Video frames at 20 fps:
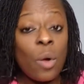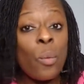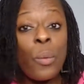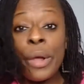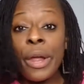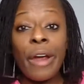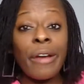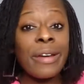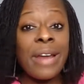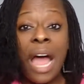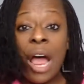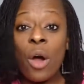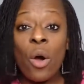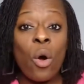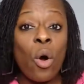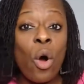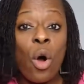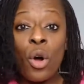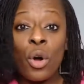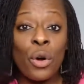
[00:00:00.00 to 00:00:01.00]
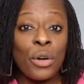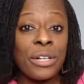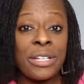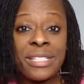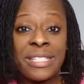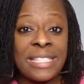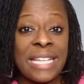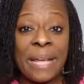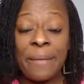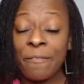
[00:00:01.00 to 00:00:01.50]
We are not all on
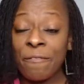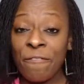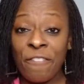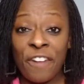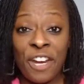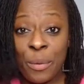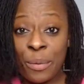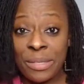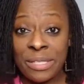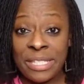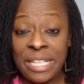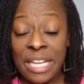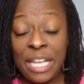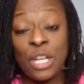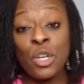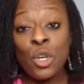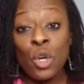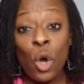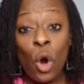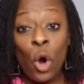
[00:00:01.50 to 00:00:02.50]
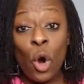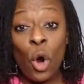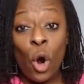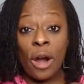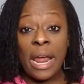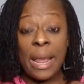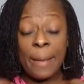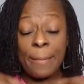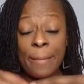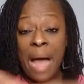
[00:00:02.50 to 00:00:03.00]
the same frequency,
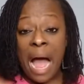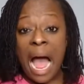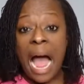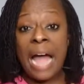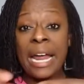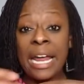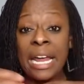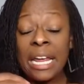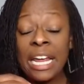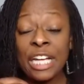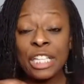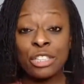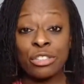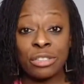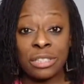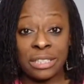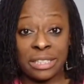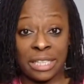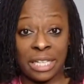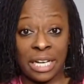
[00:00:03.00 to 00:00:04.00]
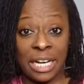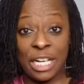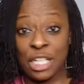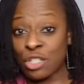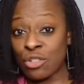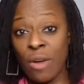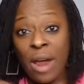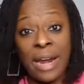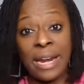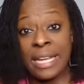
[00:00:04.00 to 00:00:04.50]
nor am I interested in
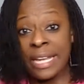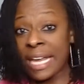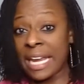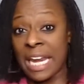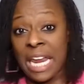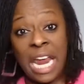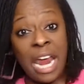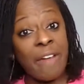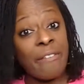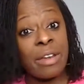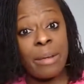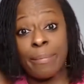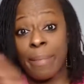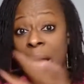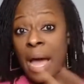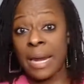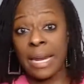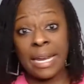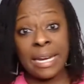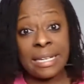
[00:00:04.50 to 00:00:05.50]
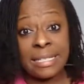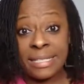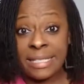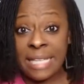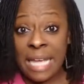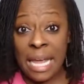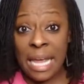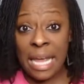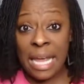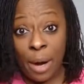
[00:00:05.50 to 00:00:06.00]
trying to get everybody in the
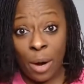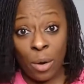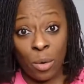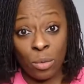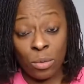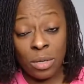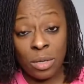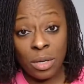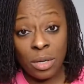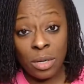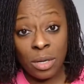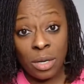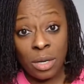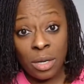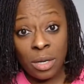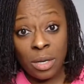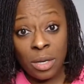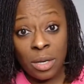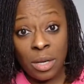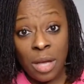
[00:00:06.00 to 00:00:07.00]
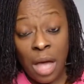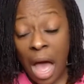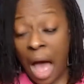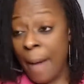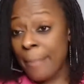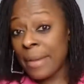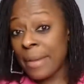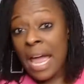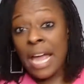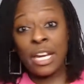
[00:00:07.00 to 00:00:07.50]
same boat. I'm like